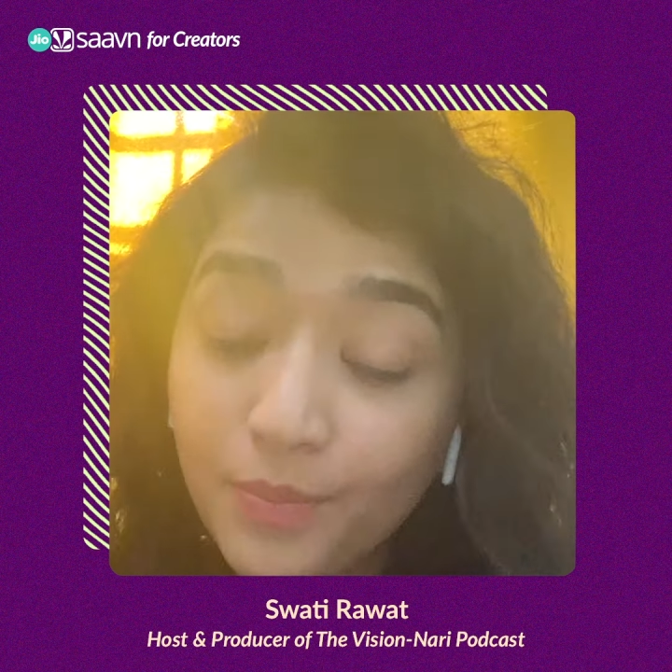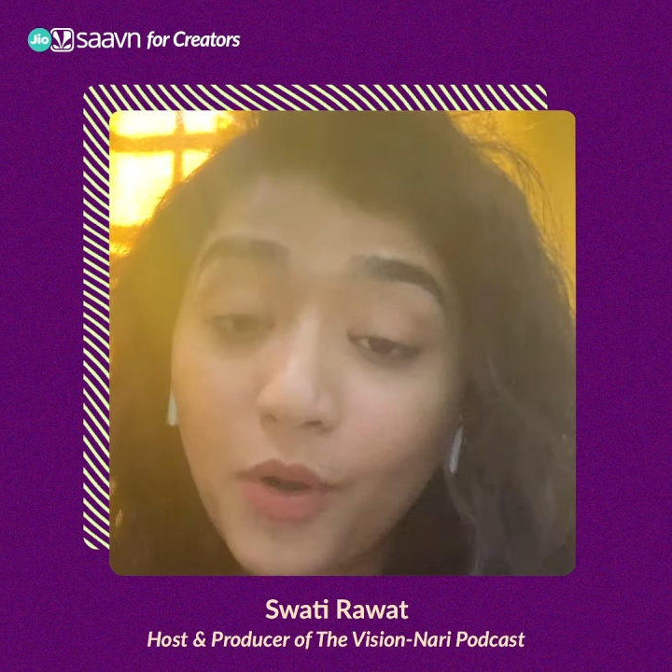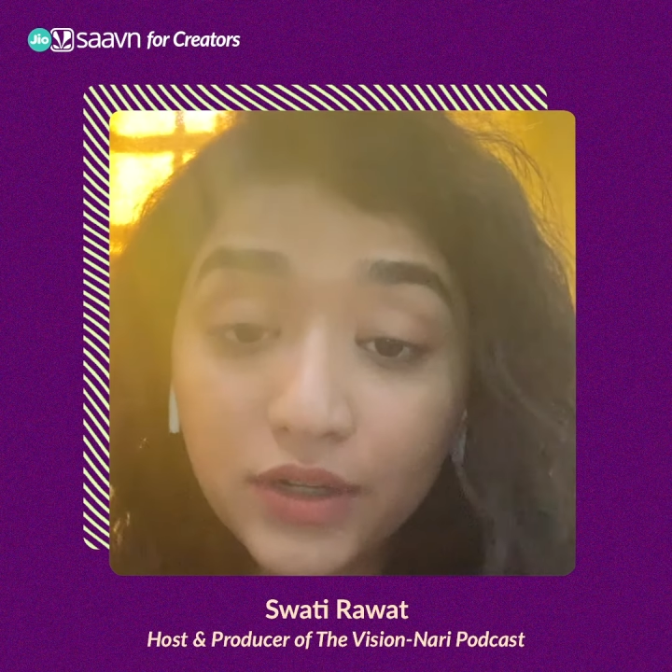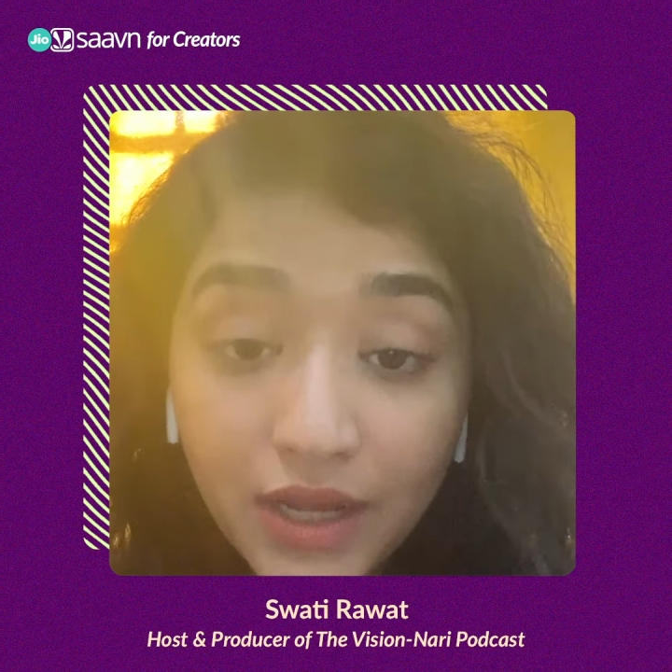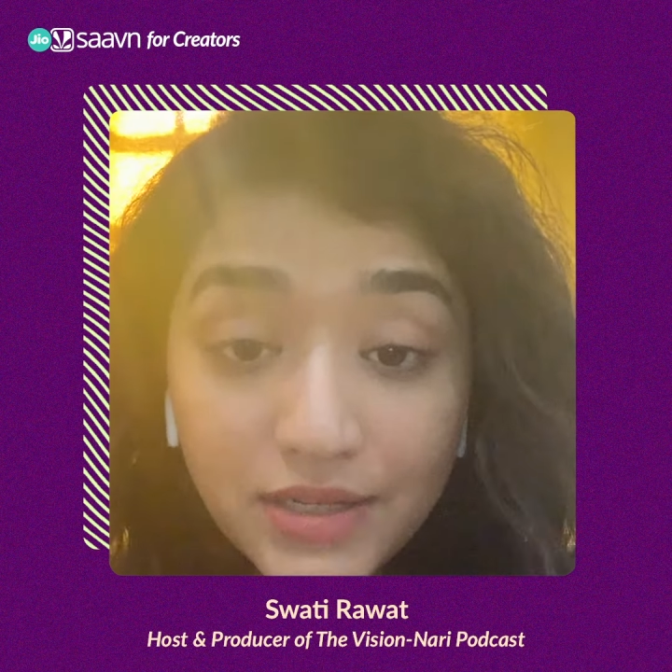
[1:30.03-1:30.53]

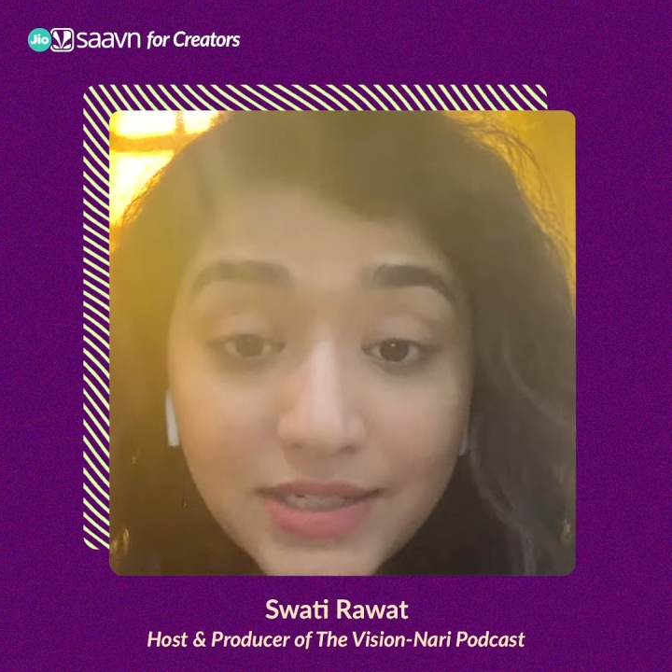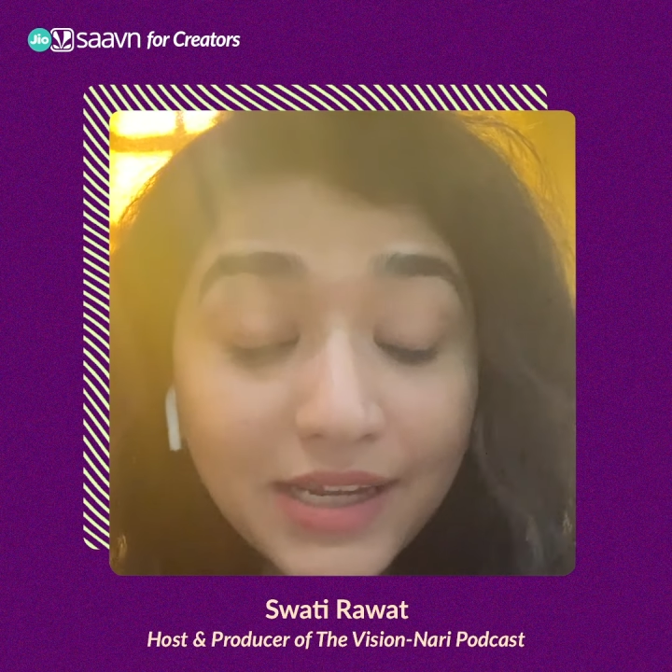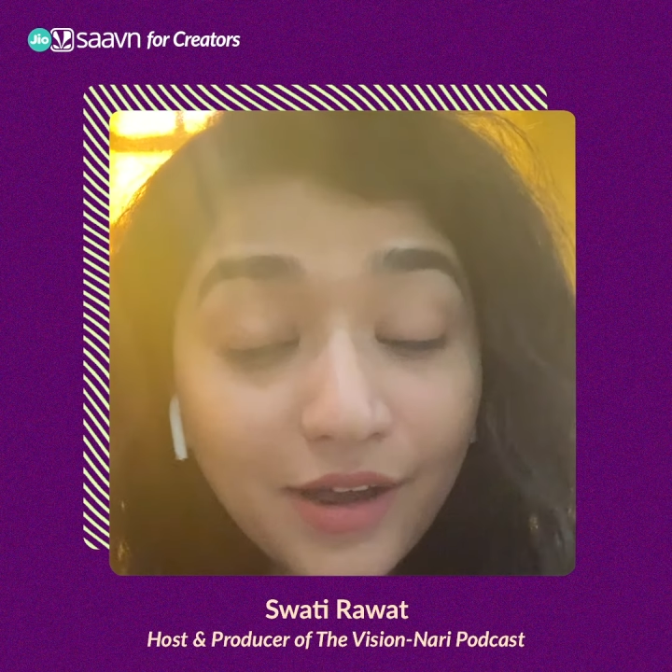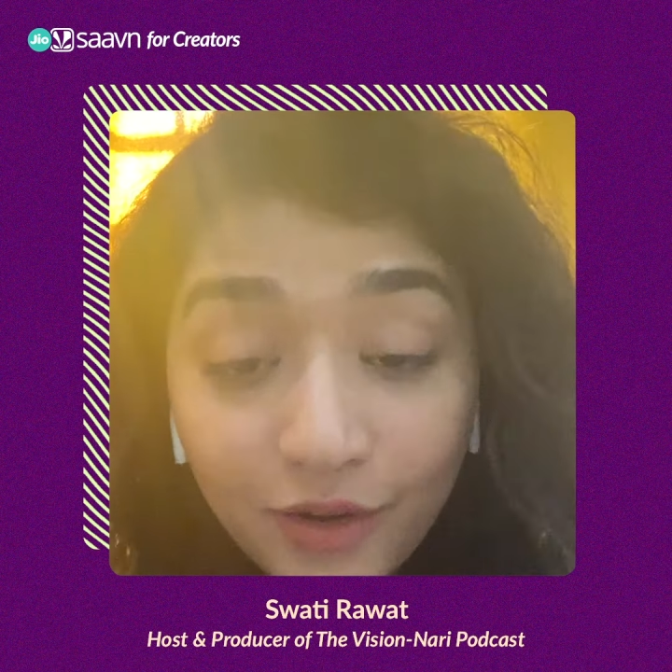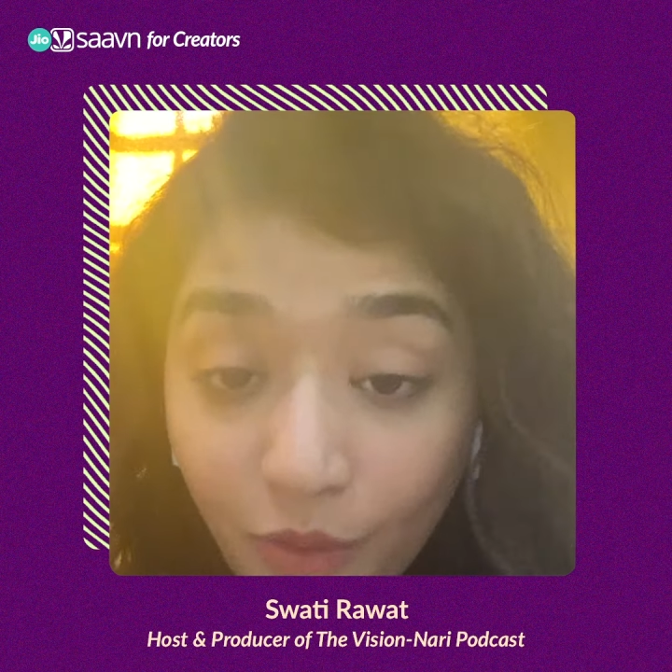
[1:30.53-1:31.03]

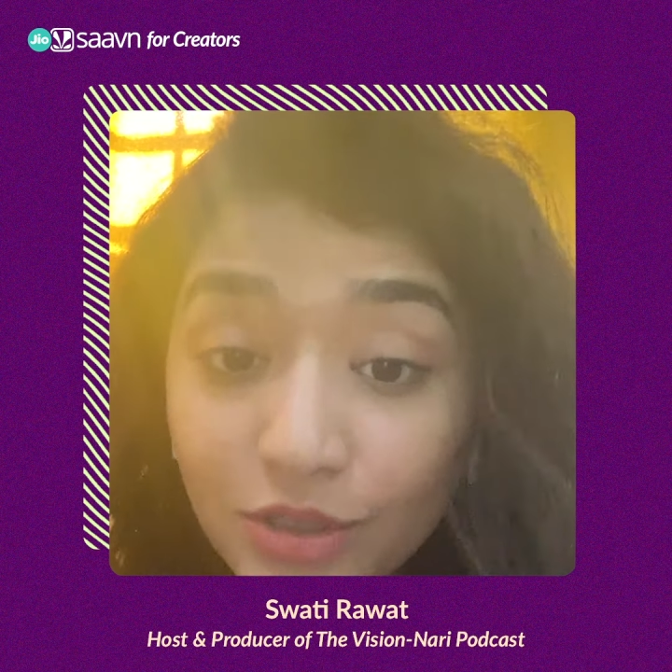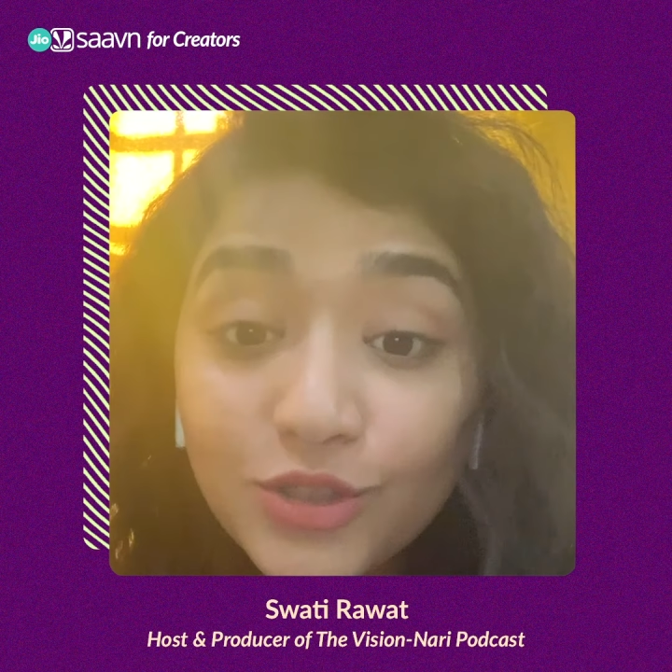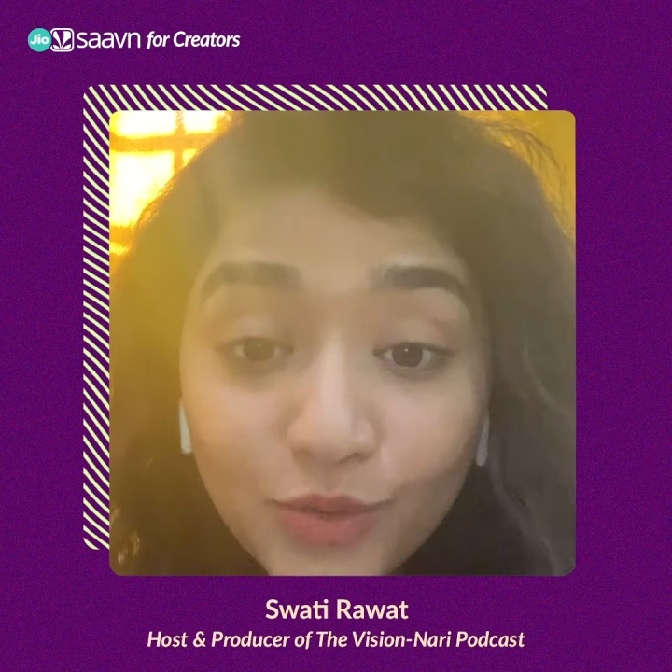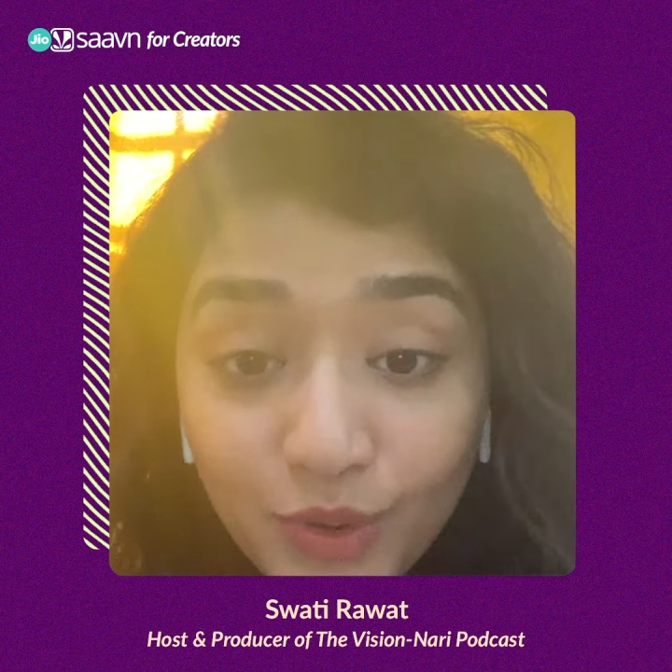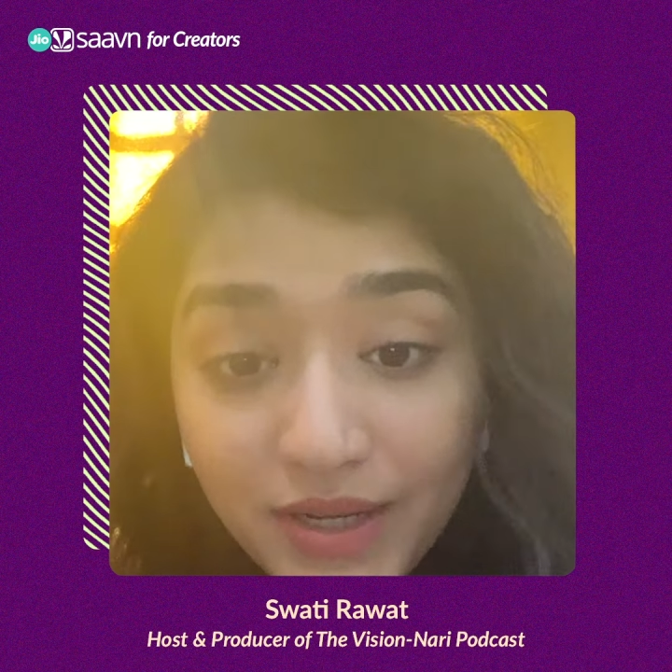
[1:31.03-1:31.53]
podcasting are
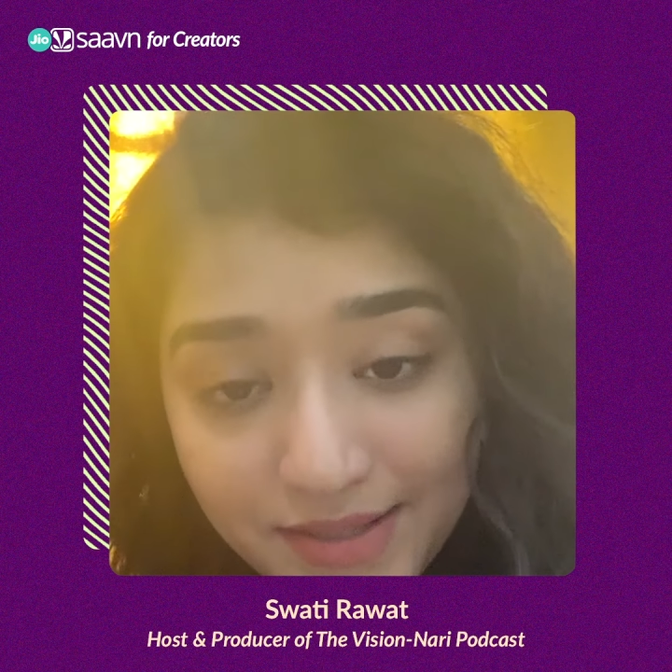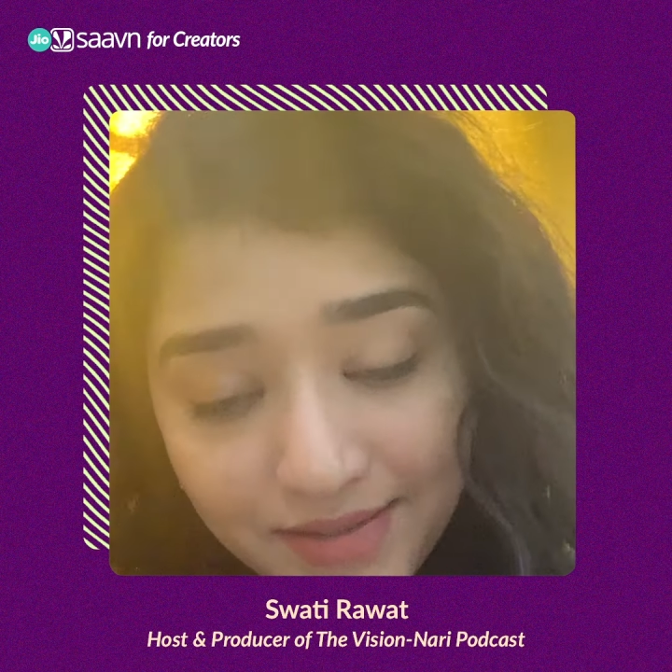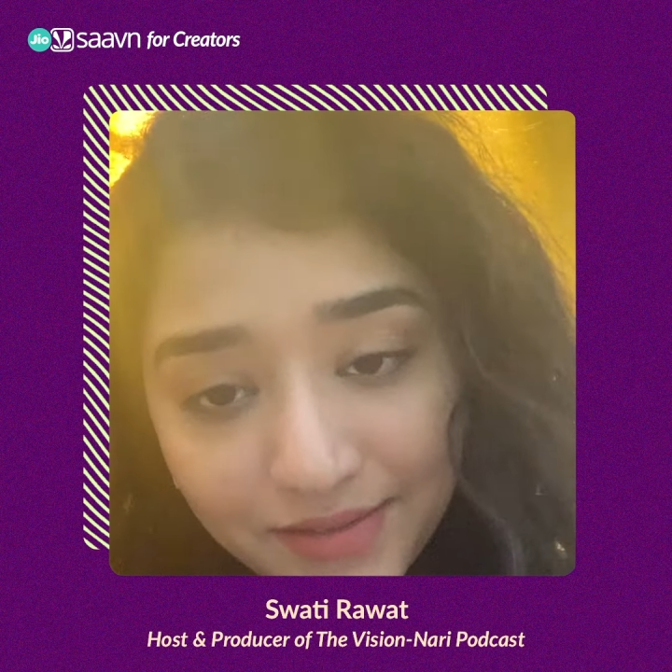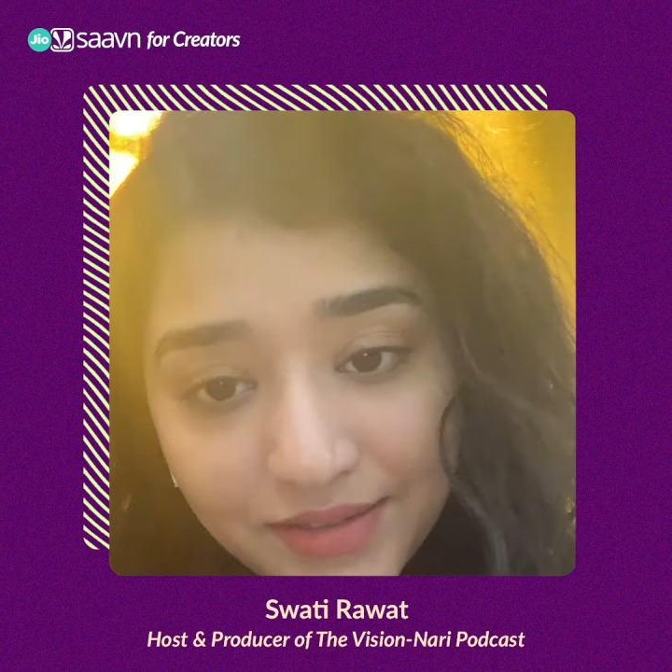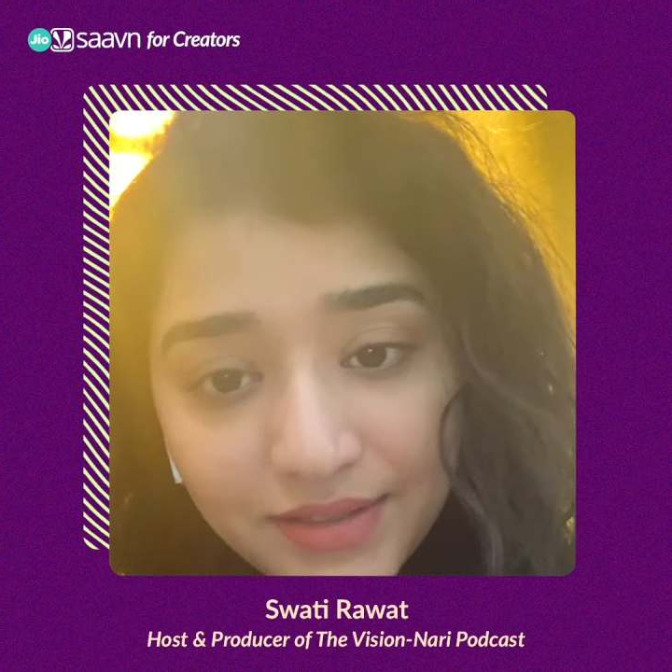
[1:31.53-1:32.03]
also good listeners.